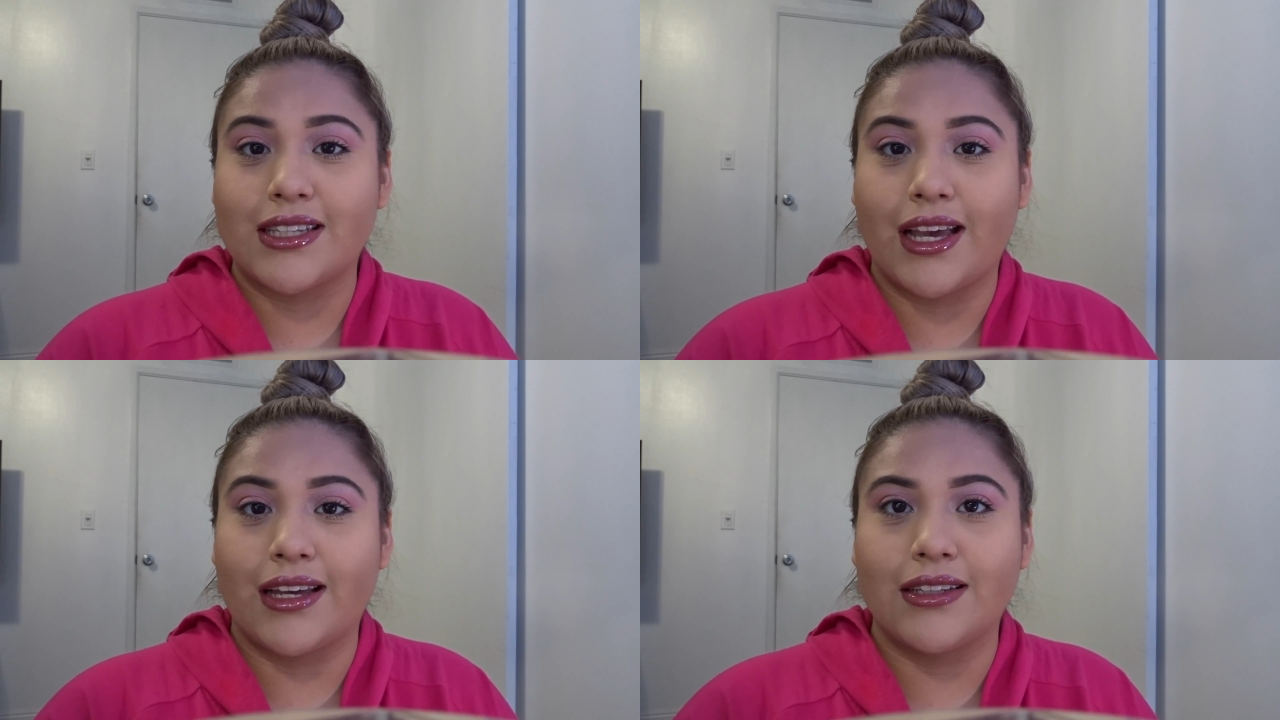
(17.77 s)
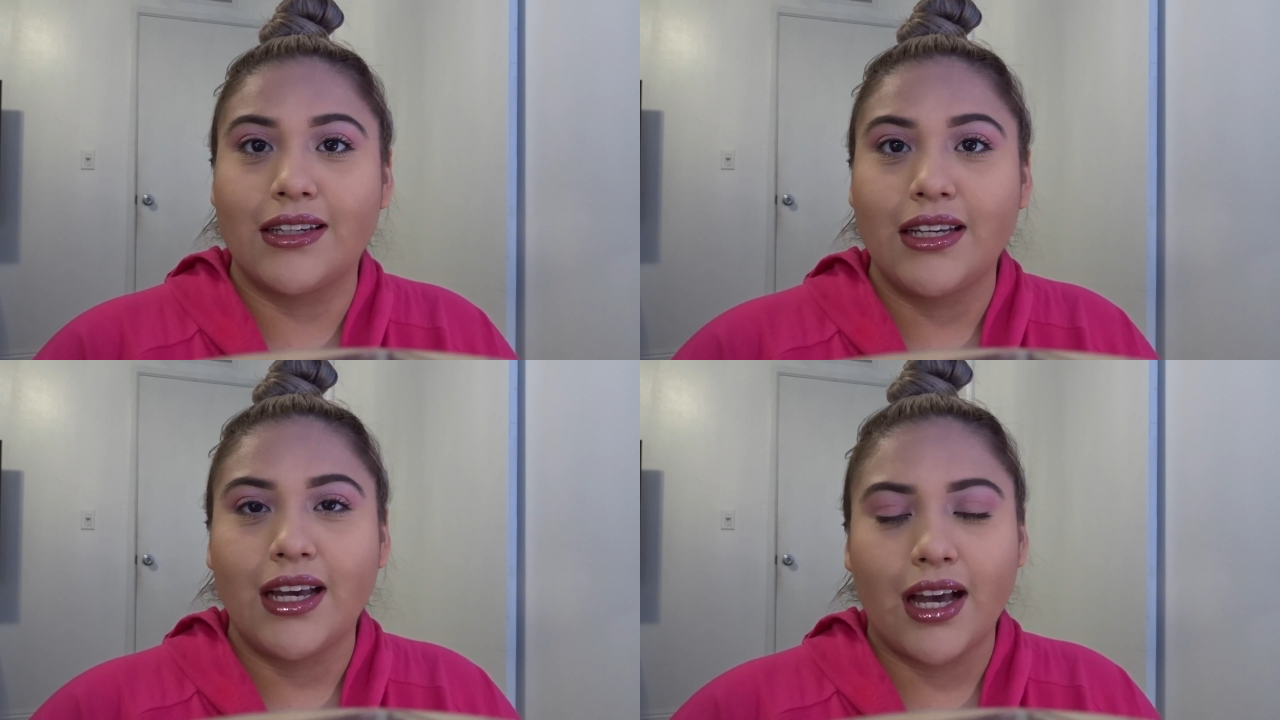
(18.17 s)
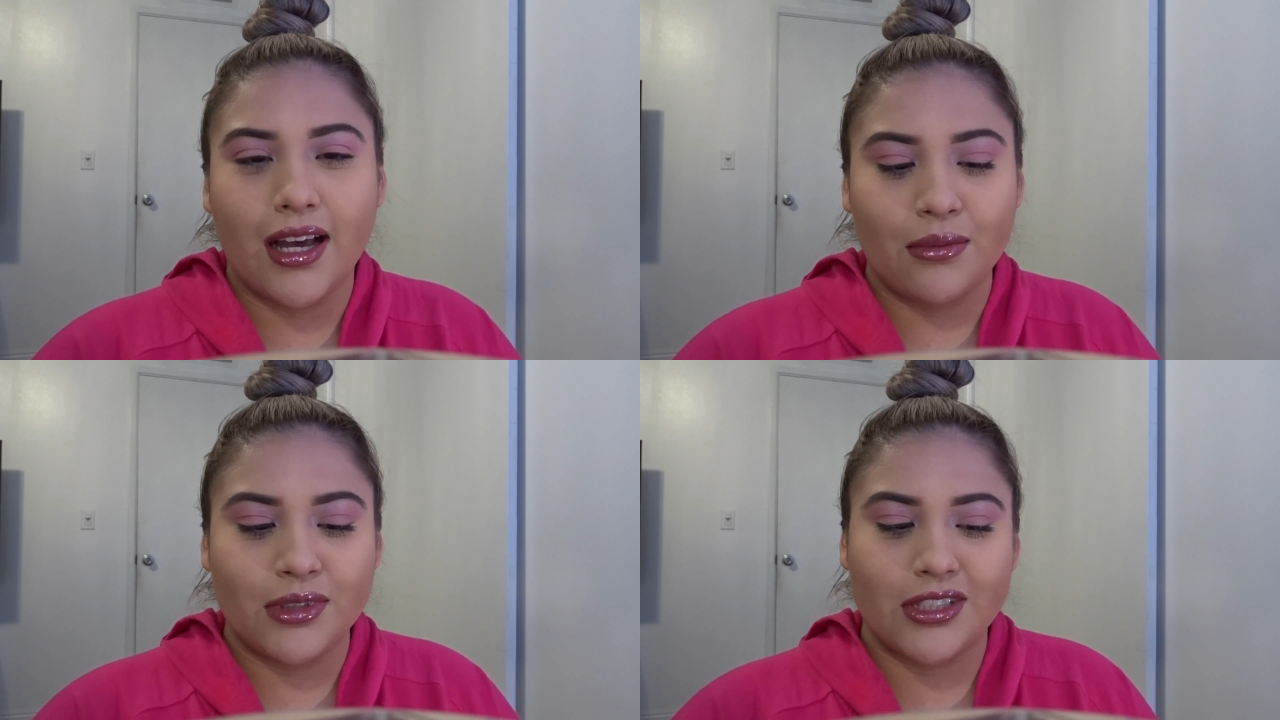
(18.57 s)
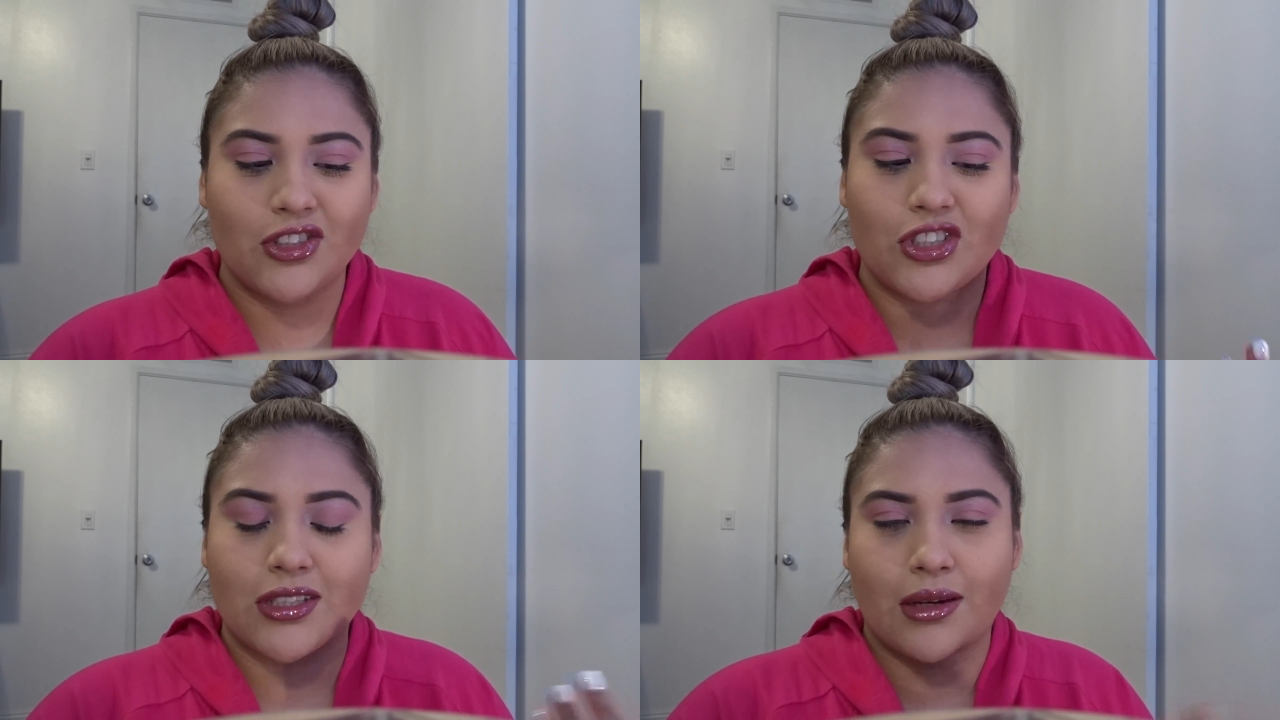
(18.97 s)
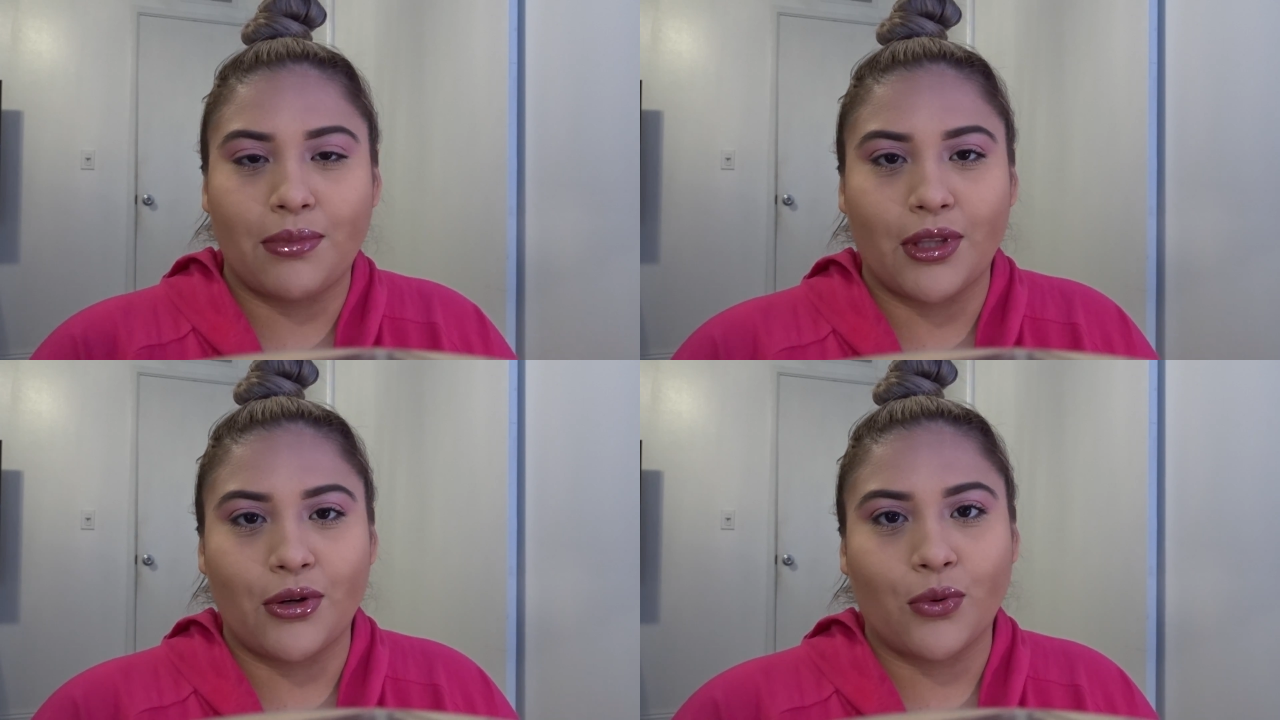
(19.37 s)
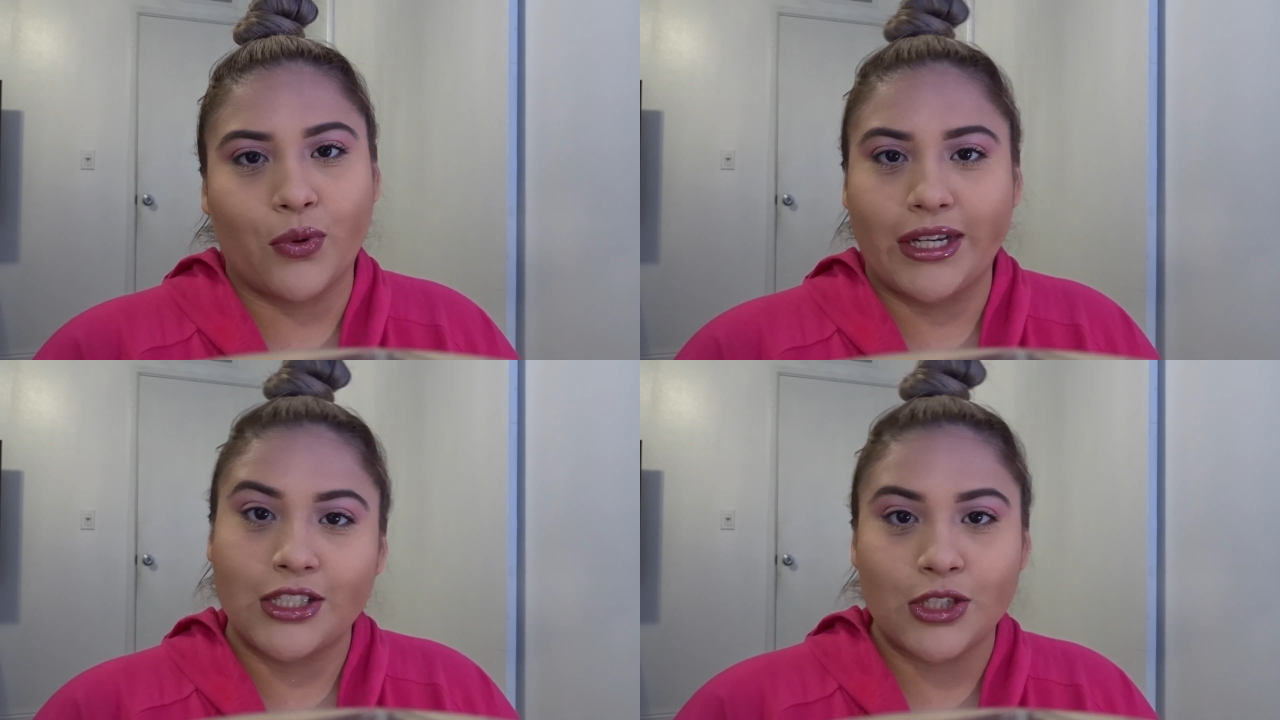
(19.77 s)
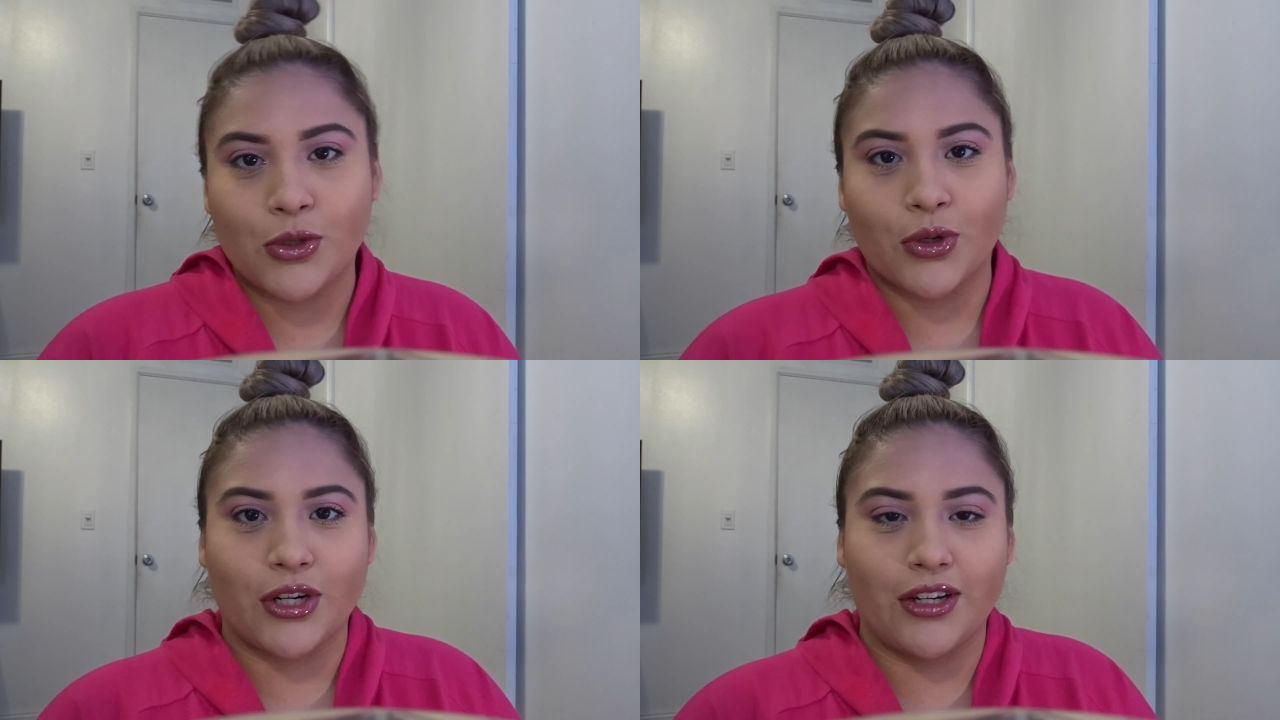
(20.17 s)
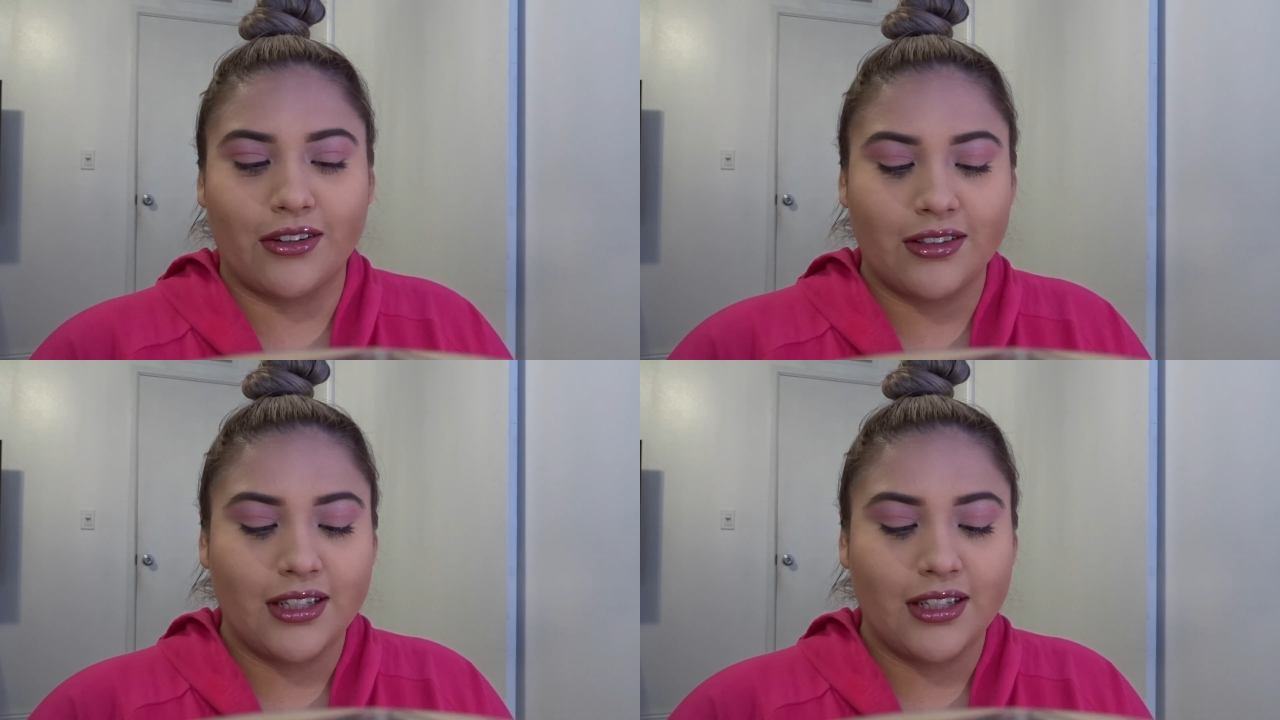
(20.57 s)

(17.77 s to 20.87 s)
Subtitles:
and this is just going to be a little quick tutorial